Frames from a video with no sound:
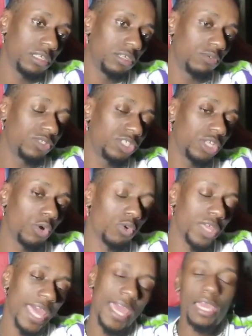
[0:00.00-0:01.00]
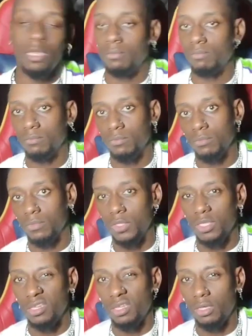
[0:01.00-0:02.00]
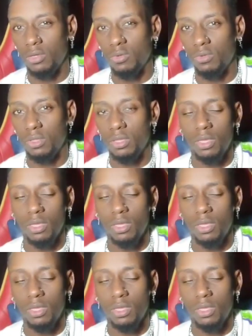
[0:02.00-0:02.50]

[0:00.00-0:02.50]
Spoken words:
It was okay, you know.